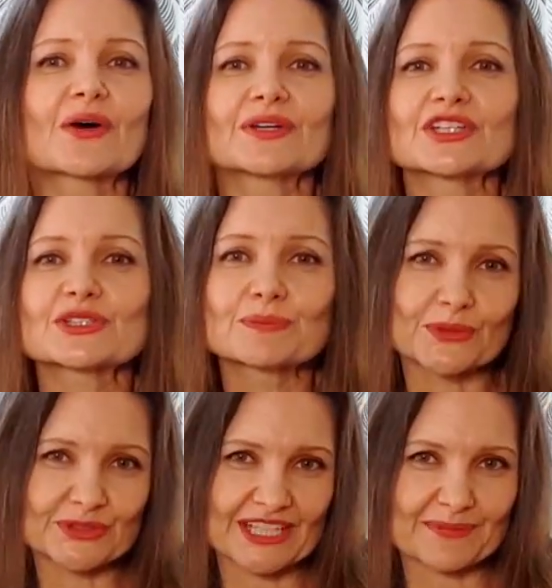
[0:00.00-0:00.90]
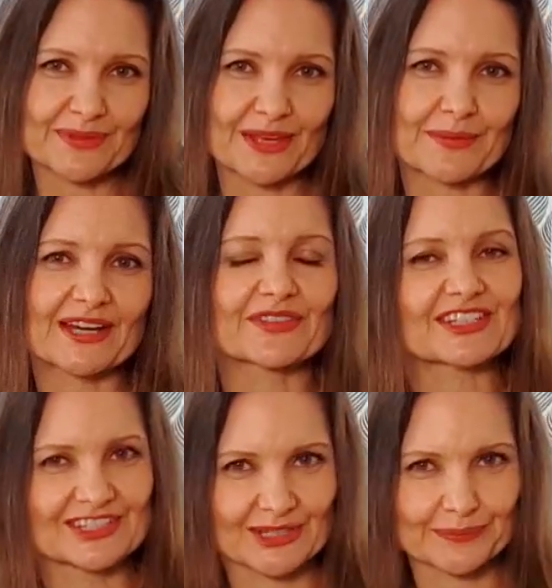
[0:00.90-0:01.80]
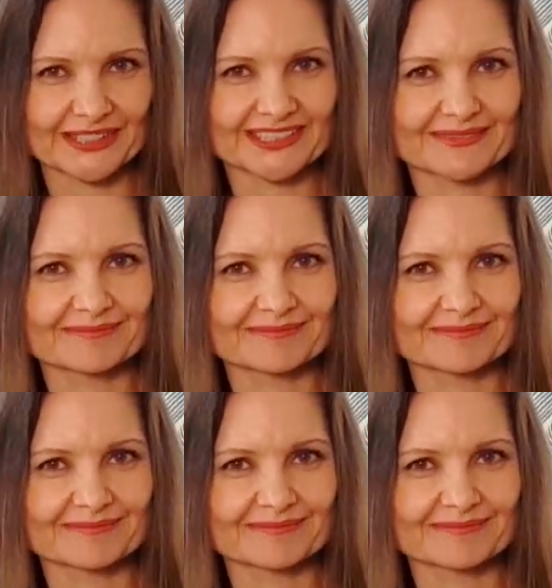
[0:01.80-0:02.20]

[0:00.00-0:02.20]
going into more depth about this topic.